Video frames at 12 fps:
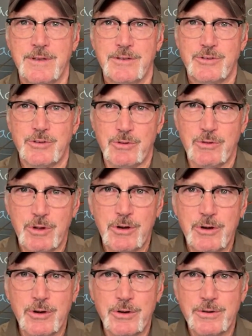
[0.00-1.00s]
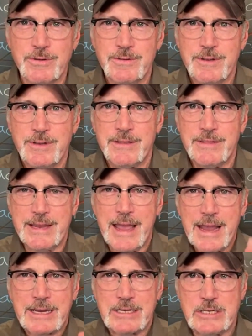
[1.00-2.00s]
to learn the
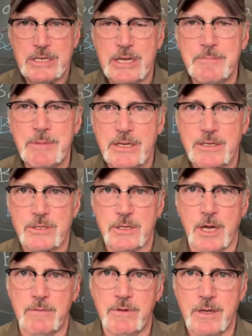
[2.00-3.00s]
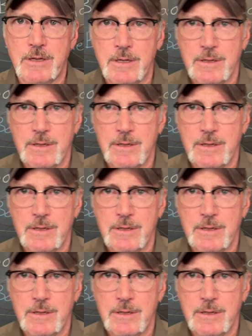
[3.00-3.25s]
academics of it,